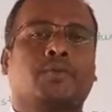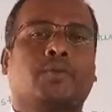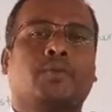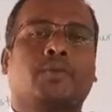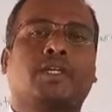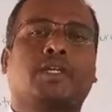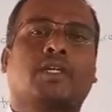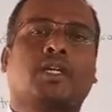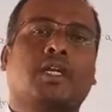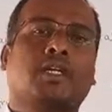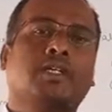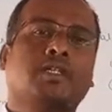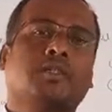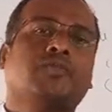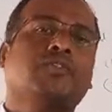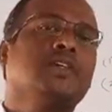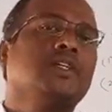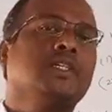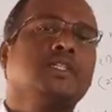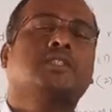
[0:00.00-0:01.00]
we cannot
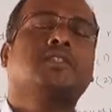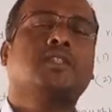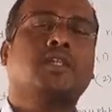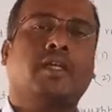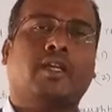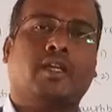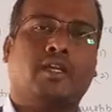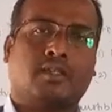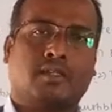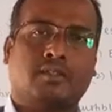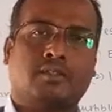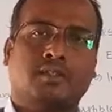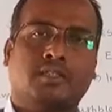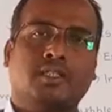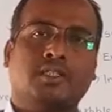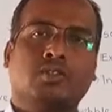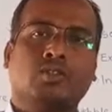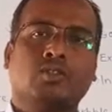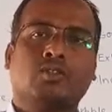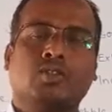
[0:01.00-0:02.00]
finish the air.
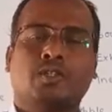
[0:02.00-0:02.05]
Yes or no?